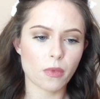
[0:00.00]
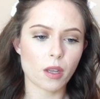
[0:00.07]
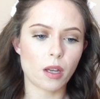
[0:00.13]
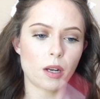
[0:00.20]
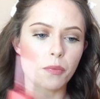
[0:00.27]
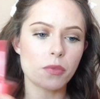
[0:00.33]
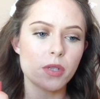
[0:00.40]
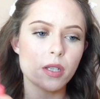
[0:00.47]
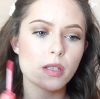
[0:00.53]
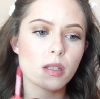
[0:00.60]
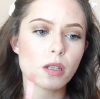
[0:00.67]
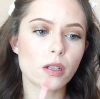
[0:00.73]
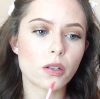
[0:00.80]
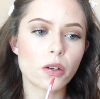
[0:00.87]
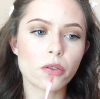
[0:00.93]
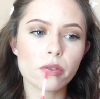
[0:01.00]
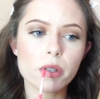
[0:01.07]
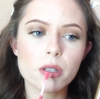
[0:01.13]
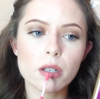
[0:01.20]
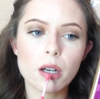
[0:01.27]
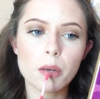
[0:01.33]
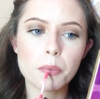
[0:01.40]
And I'm just going to go over
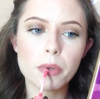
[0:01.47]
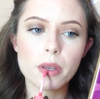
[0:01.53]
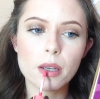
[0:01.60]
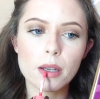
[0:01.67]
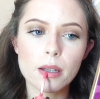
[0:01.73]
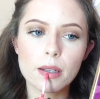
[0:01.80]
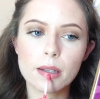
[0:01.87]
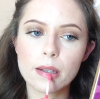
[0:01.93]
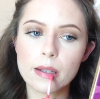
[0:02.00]
the top of that.